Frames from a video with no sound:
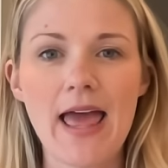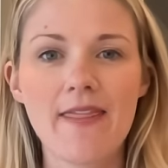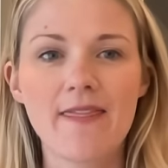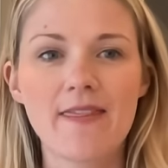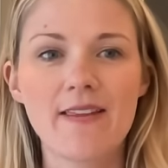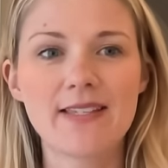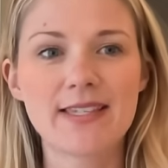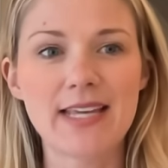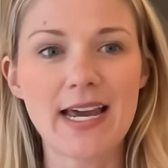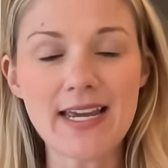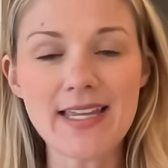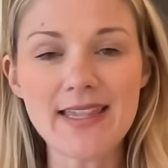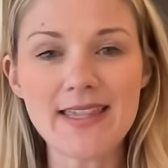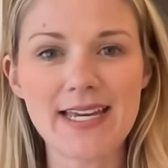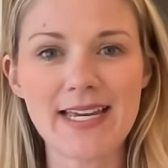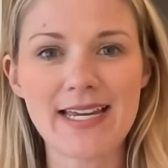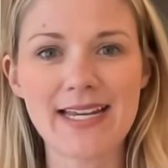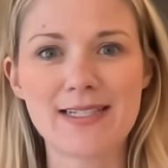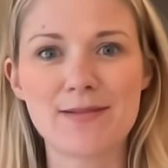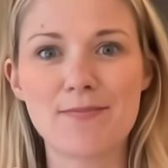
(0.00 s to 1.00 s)
The second
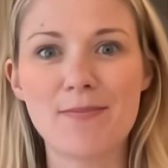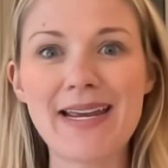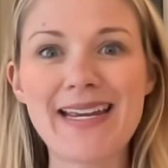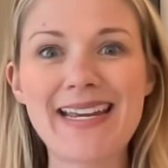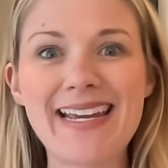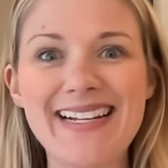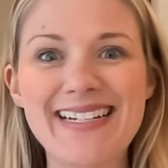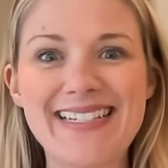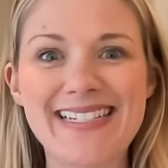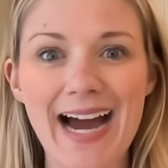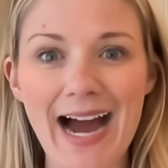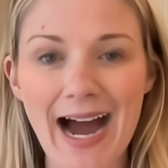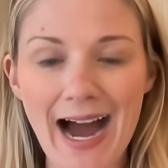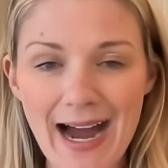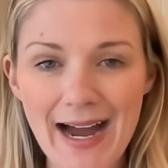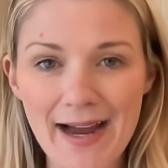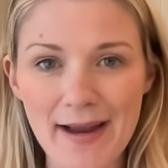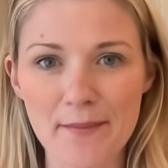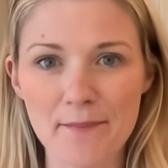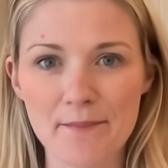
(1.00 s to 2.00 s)
thing is making
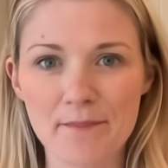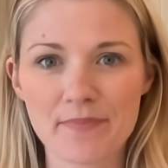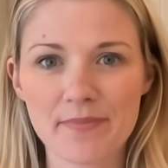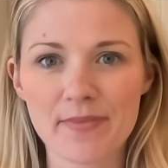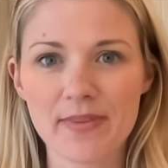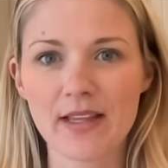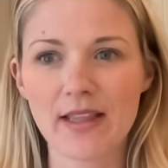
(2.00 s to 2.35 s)
time.